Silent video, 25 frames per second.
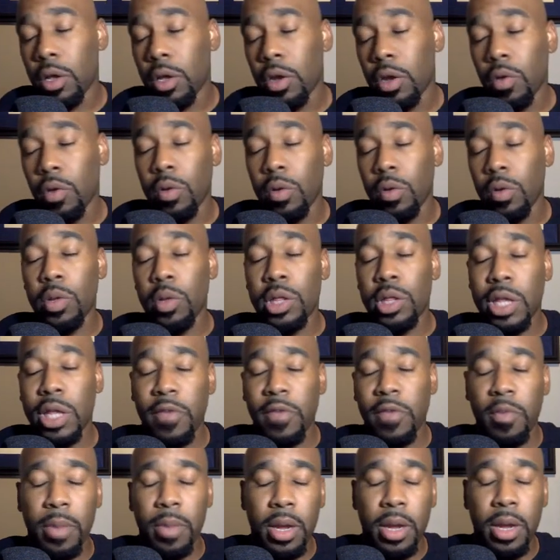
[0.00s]
we wish
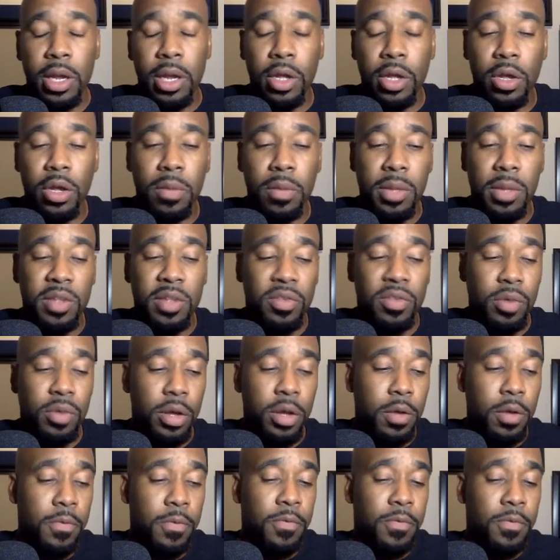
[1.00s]
everybody good mental
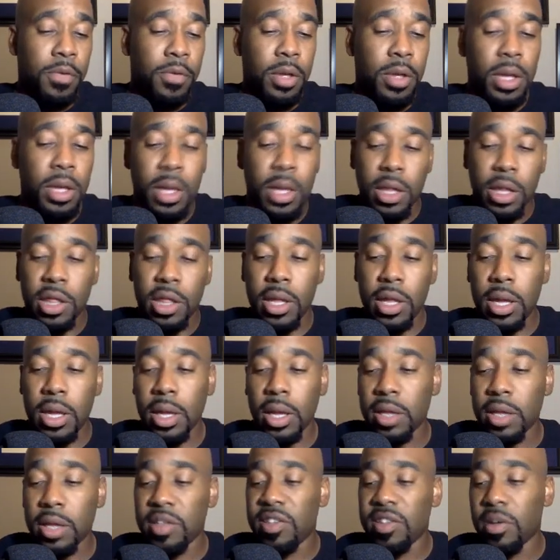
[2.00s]
health. Jay,
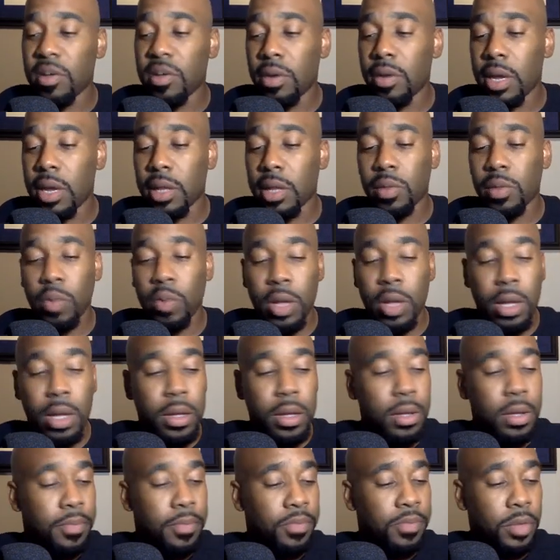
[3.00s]
until next week,
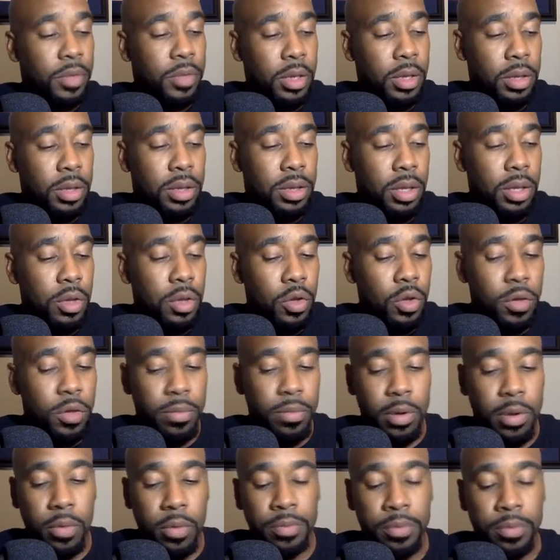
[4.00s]
I'll see you, good
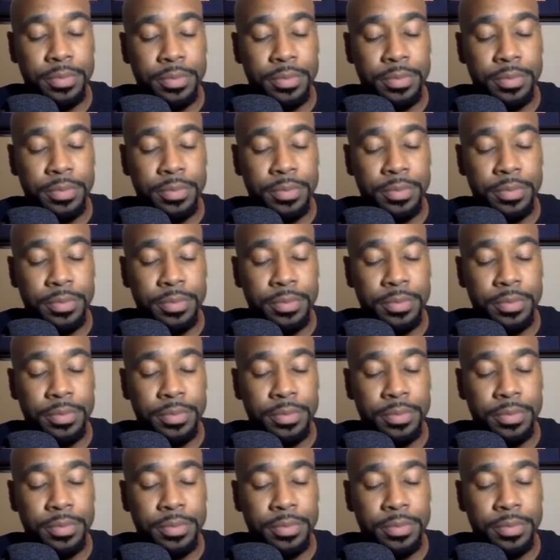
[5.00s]
bro.